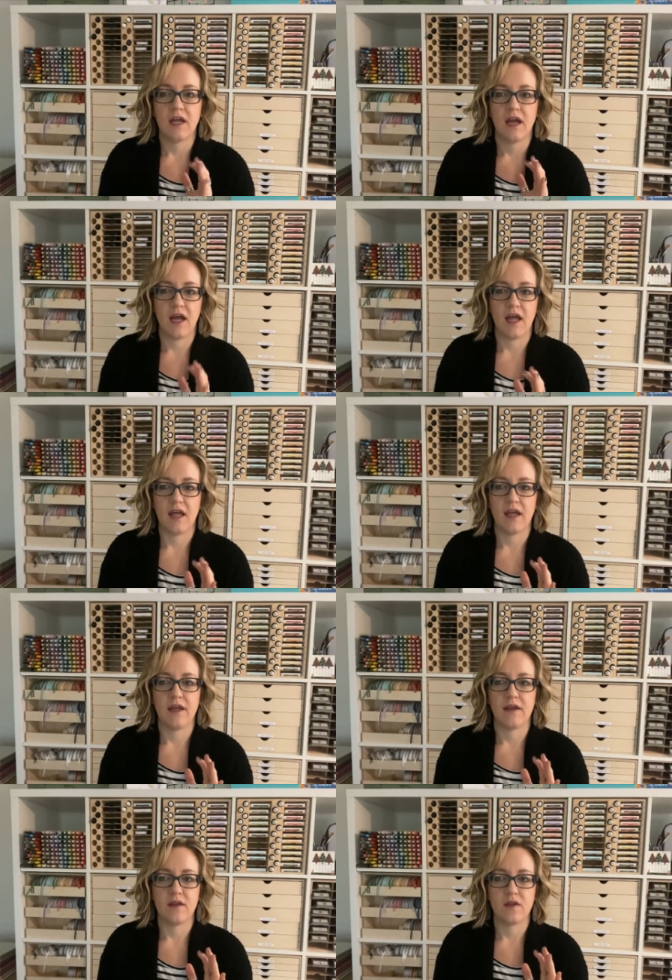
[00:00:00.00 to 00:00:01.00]

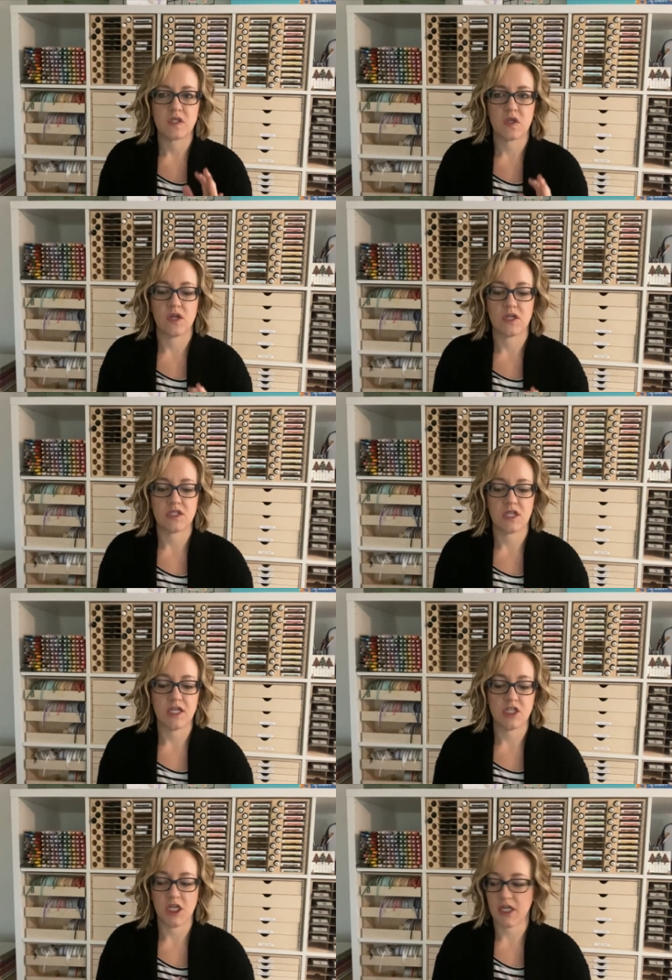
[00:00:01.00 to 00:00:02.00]
Uh, so there's a
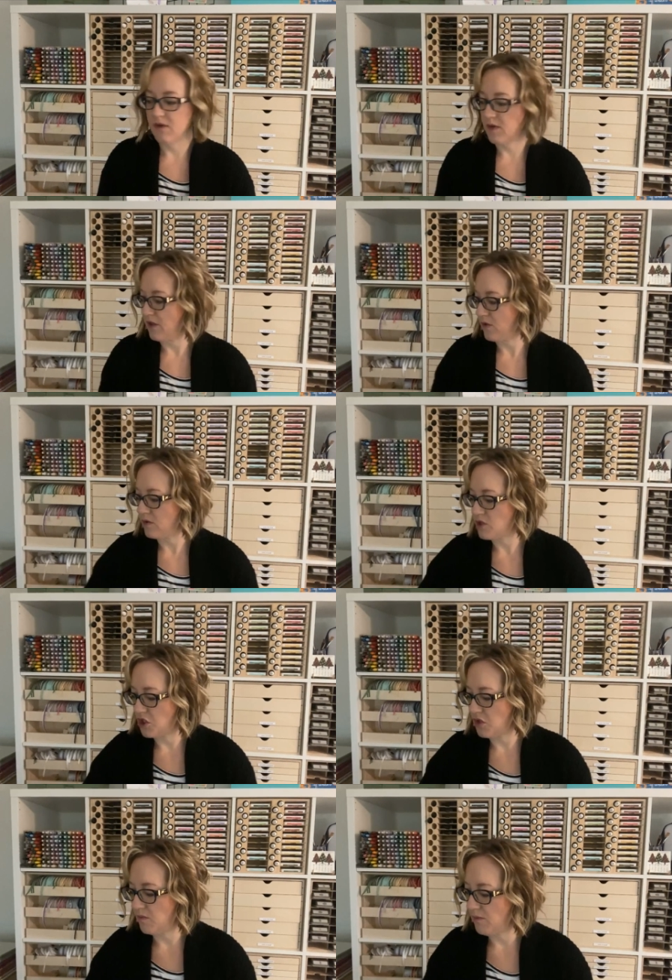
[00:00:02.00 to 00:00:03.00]
January through
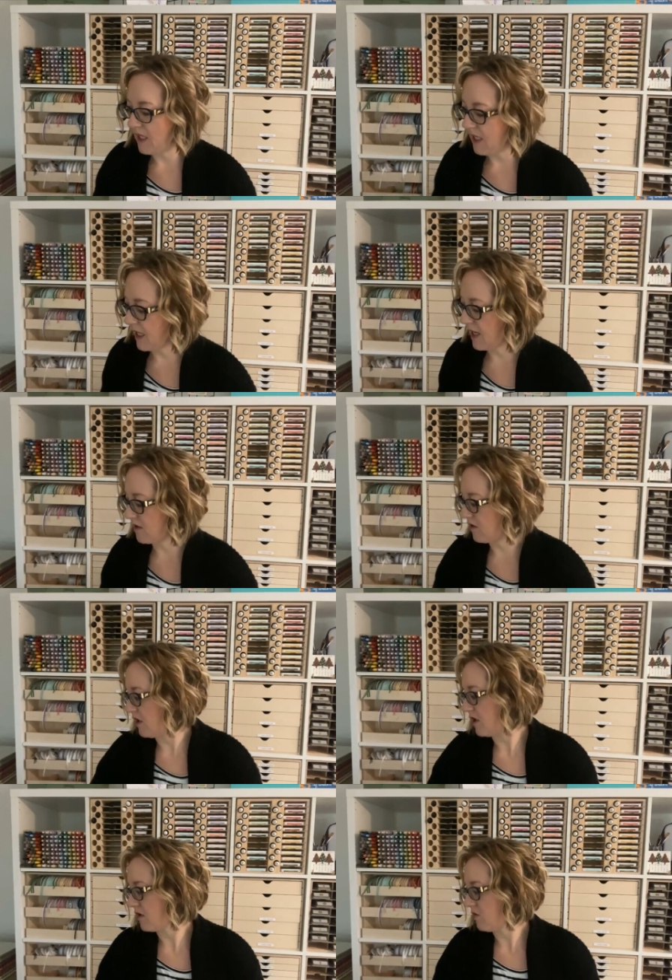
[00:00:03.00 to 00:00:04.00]
June mini
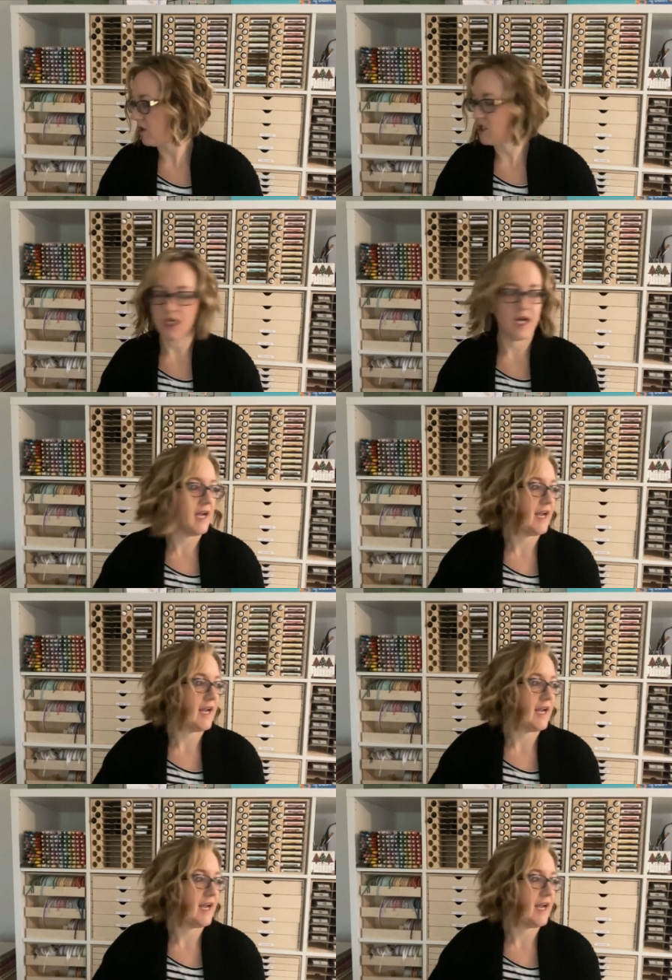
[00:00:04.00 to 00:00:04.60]
catalog, which I